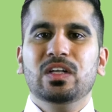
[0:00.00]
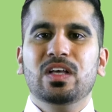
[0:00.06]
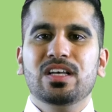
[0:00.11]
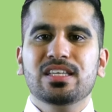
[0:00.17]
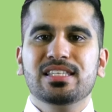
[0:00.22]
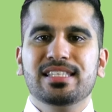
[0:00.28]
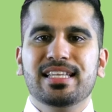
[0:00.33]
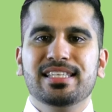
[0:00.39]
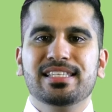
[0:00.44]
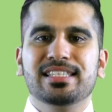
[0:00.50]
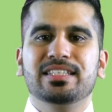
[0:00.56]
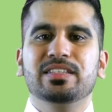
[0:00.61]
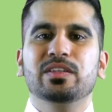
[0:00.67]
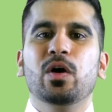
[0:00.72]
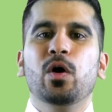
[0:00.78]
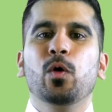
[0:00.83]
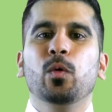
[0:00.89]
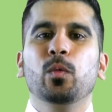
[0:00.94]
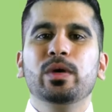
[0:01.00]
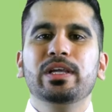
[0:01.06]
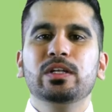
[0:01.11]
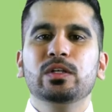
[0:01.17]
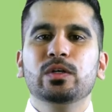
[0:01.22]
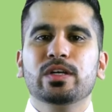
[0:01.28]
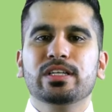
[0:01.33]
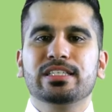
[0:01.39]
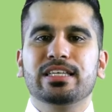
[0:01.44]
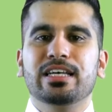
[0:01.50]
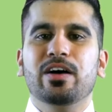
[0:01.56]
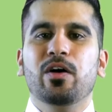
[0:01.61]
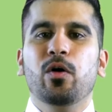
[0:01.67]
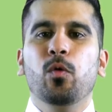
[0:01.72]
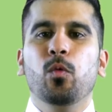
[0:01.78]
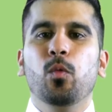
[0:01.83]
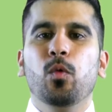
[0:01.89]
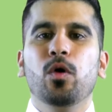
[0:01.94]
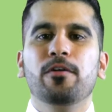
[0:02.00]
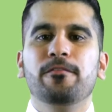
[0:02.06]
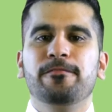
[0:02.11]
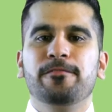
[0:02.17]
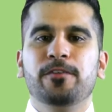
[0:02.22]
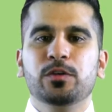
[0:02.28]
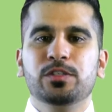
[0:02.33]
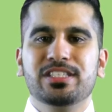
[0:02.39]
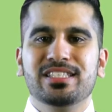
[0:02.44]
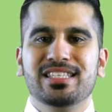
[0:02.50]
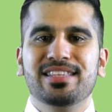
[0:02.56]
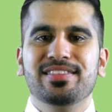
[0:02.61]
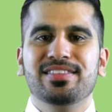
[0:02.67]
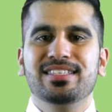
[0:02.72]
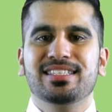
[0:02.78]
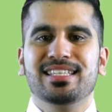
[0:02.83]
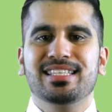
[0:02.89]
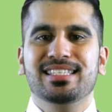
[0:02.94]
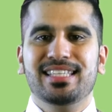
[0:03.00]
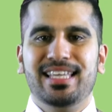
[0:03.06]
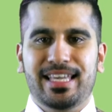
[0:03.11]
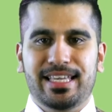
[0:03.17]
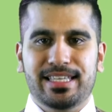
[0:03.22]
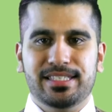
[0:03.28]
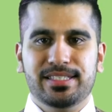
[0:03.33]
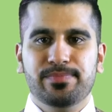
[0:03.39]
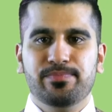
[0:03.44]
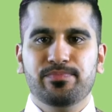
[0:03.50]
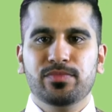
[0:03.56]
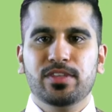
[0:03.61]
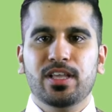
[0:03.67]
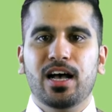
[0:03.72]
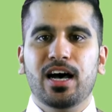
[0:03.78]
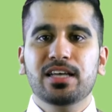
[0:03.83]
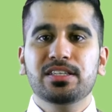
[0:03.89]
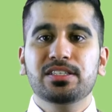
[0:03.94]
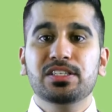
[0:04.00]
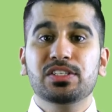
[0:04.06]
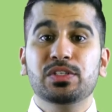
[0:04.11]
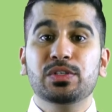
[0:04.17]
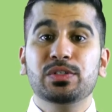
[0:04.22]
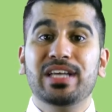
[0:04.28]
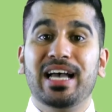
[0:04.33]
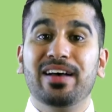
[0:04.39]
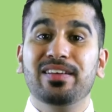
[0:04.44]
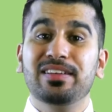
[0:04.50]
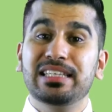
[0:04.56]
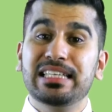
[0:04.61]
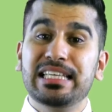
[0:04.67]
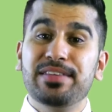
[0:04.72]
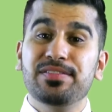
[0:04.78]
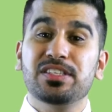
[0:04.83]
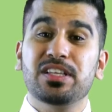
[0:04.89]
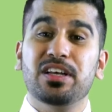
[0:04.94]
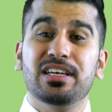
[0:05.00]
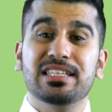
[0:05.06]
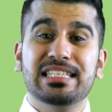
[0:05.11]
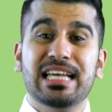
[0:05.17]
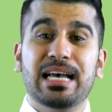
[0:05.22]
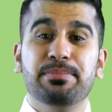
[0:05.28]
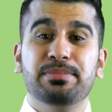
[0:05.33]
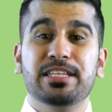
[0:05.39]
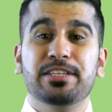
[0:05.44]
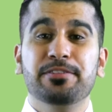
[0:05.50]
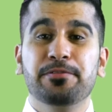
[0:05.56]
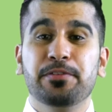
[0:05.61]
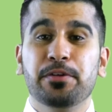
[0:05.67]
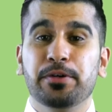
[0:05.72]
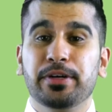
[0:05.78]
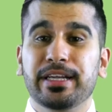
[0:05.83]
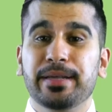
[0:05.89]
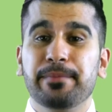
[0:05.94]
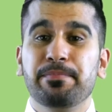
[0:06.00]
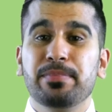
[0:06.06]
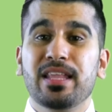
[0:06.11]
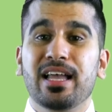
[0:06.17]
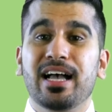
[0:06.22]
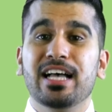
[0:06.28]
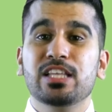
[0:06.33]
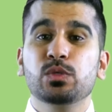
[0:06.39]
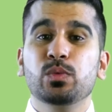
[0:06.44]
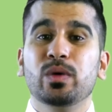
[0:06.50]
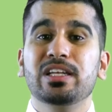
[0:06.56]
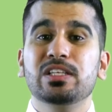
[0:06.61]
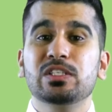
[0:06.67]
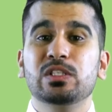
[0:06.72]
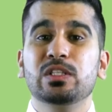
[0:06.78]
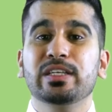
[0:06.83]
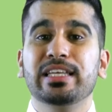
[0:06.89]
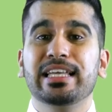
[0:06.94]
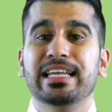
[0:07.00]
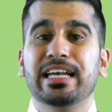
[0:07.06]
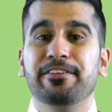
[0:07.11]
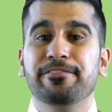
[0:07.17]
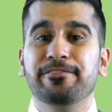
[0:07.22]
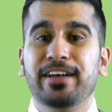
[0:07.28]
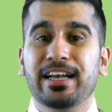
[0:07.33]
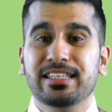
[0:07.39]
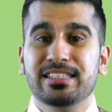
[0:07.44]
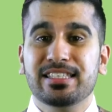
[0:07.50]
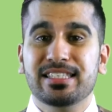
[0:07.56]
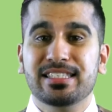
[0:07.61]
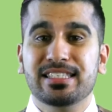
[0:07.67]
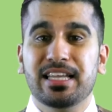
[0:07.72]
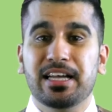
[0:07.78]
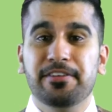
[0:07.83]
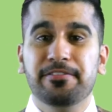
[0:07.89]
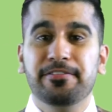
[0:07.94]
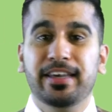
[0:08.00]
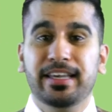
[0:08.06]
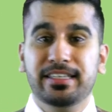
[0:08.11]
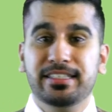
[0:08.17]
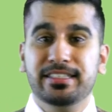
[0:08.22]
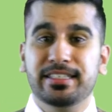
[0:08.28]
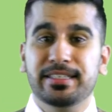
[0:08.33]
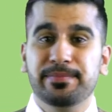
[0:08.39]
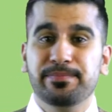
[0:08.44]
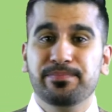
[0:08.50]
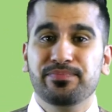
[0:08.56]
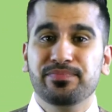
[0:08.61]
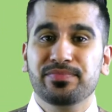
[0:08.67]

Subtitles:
our last lesson, we looked at what photosynthesis is, understood how leaves are adapted for it, as well as looking at factors that affect it.